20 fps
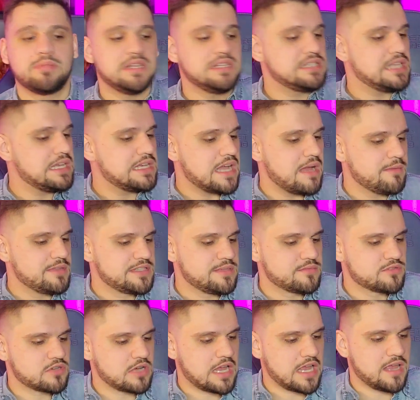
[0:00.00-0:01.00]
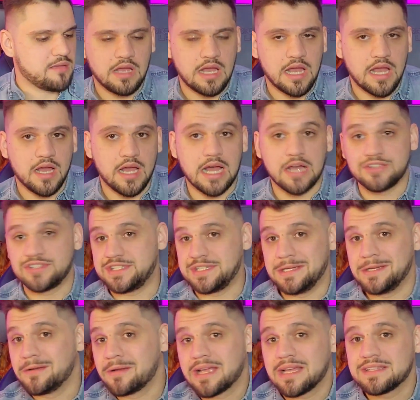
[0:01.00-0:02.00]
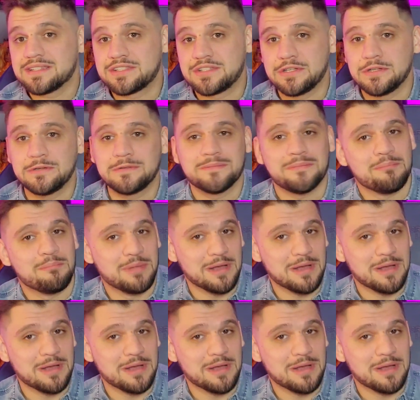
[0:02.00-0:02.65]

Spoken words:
Please like, comment, subscribe. I'll see you again soon.